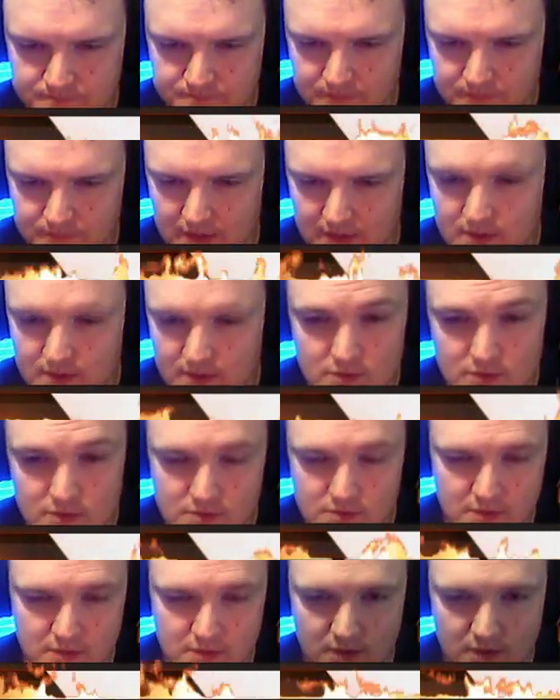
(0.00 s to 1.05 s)
That didn't used to be
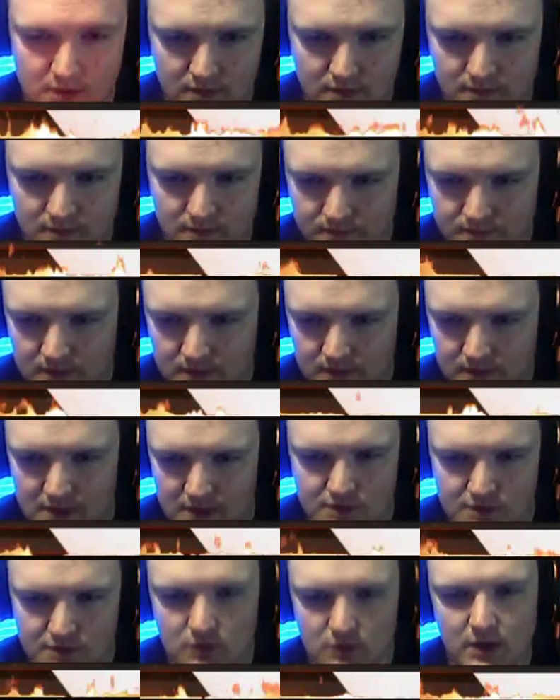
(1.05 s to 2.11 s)
there. And if you
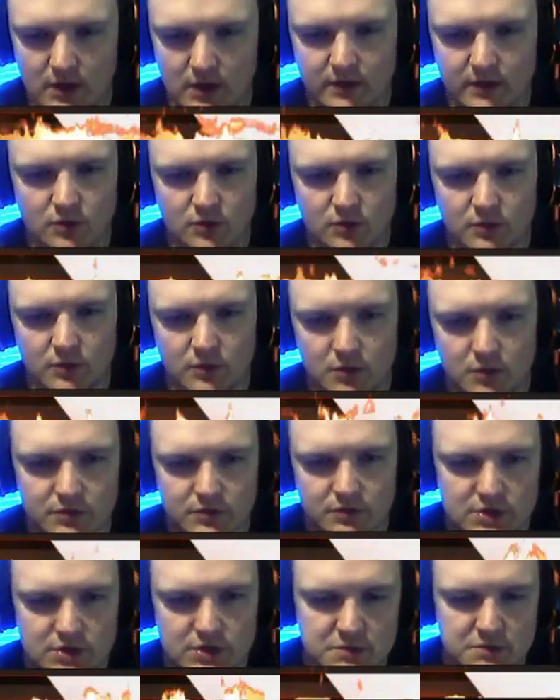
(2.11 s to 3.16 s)
don't want to move it,
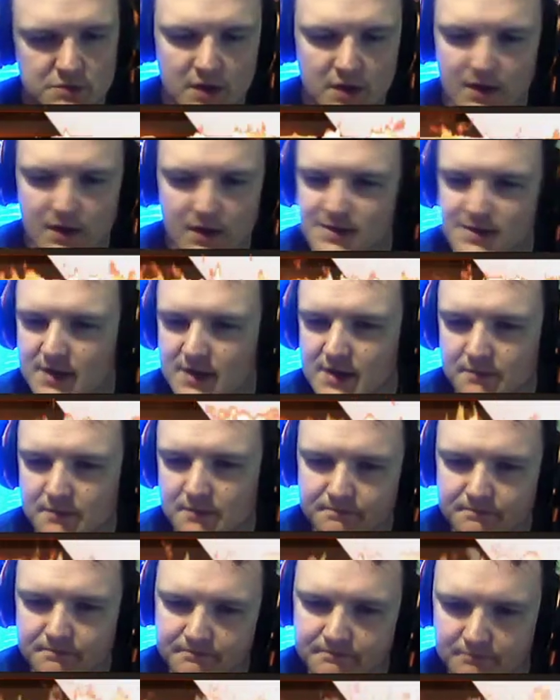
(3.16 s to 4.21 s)
change your mind, hit escape,
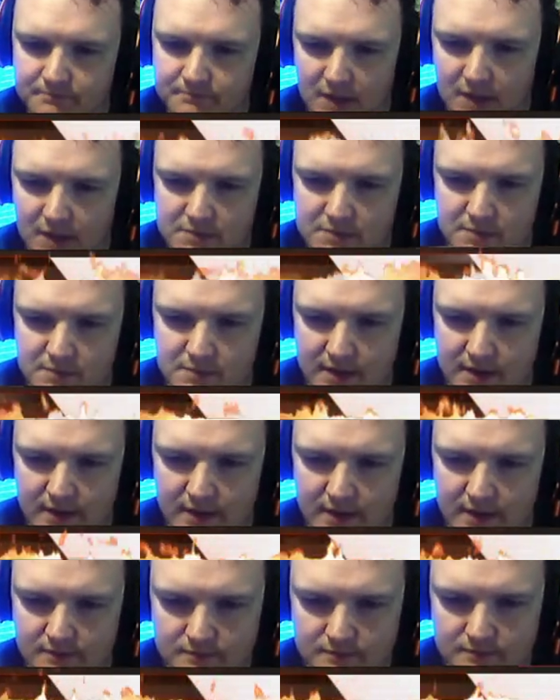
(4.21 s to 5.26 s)
pops you back out.
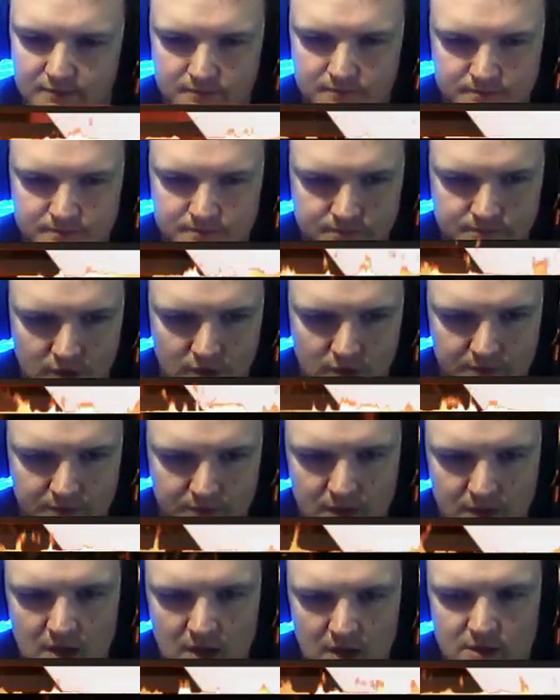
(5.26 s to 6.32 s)
Alright,
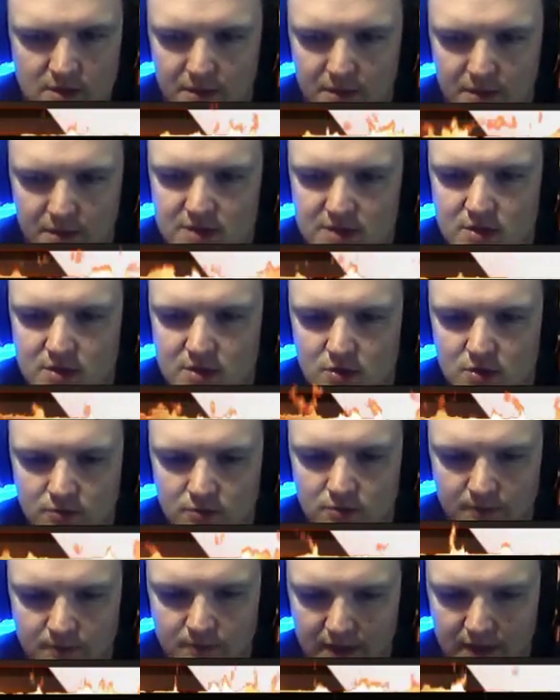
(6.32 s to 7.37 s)
the BCU,
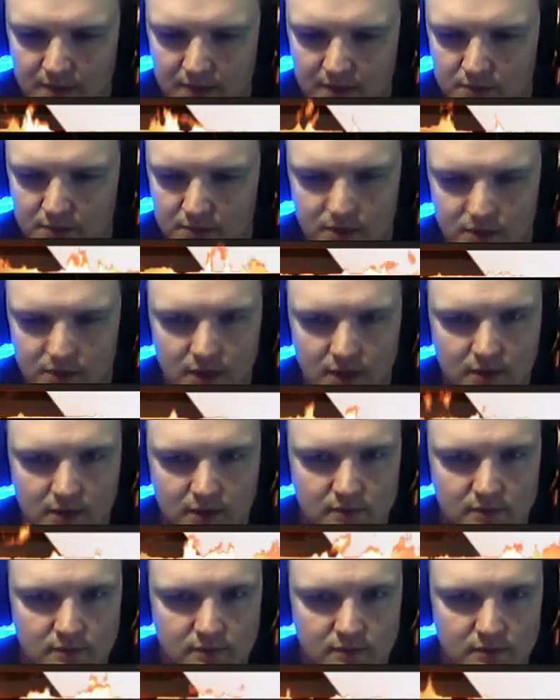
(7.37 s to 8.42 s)
I can't build it yet,
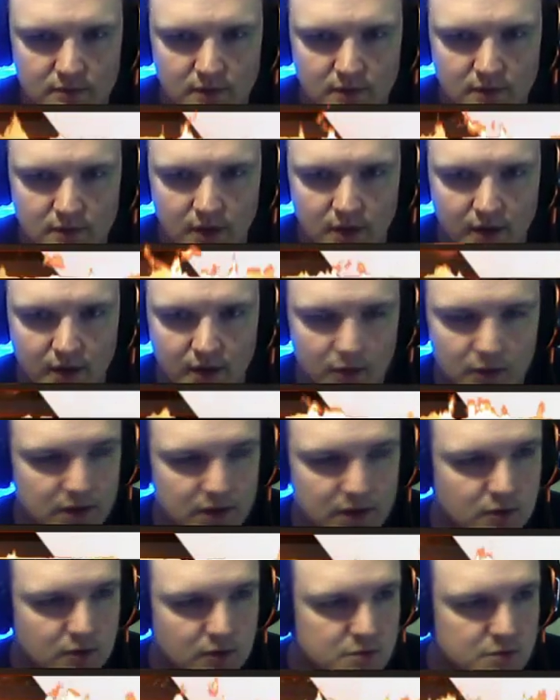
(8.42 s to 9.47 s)
and I don't want to take too
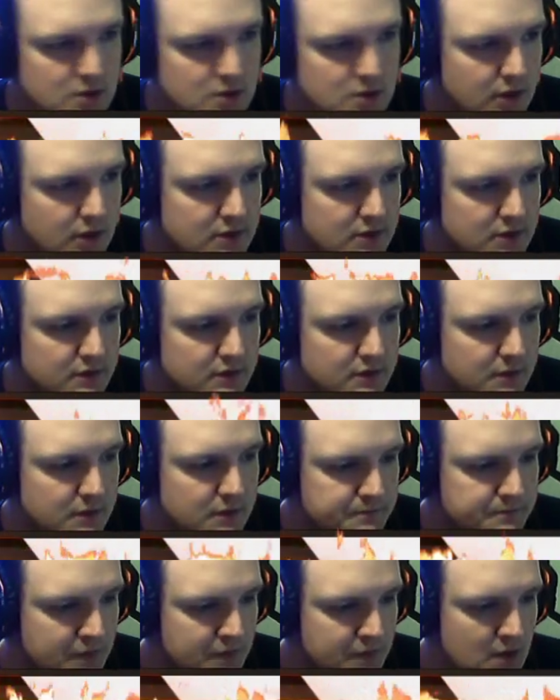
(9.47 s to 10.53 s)
much longer on this vid,
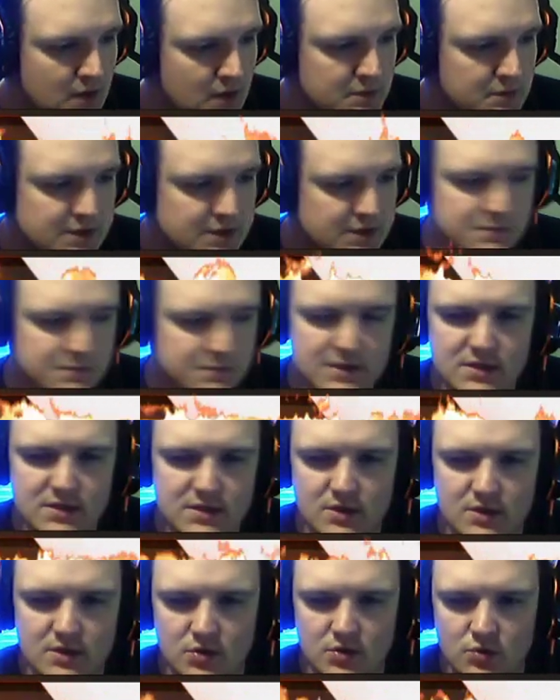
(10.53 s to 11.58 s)
but this
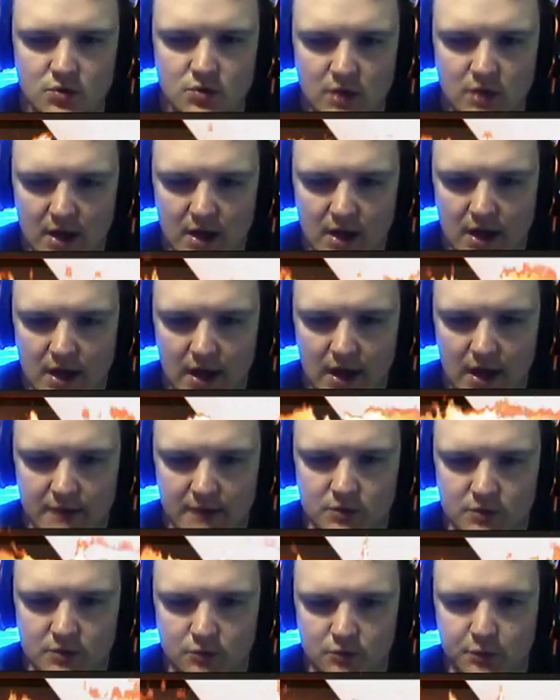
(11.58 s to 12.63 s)
BCU, you
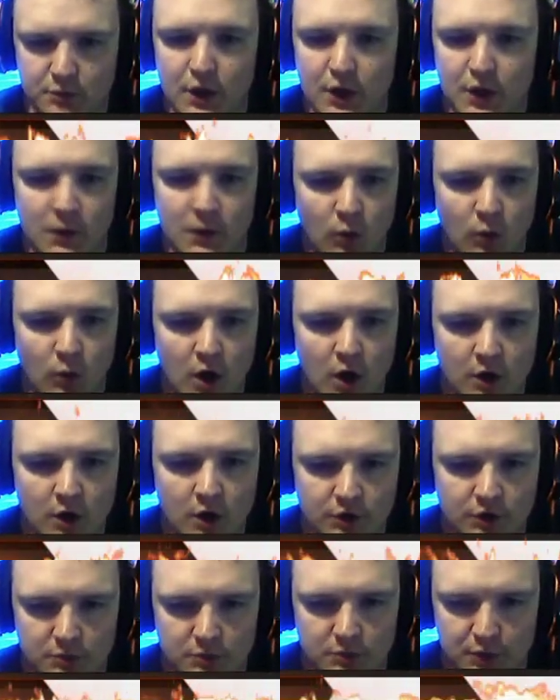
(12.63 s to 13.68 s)
would put it on the wall. You
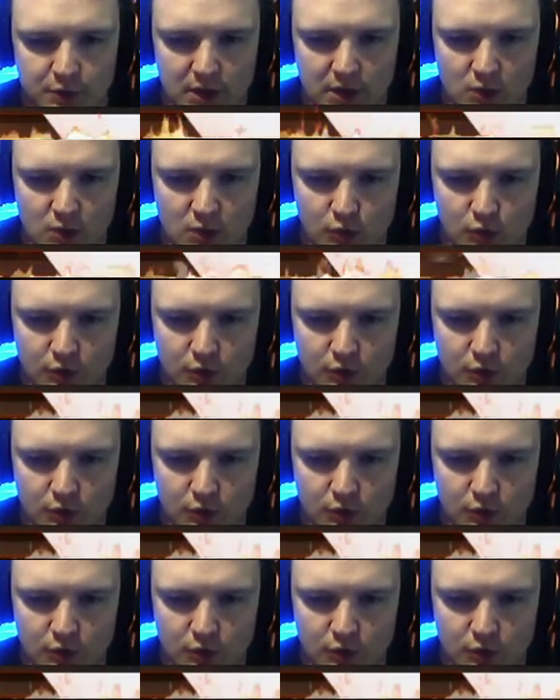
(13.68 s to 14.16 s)
can put it anywhere on a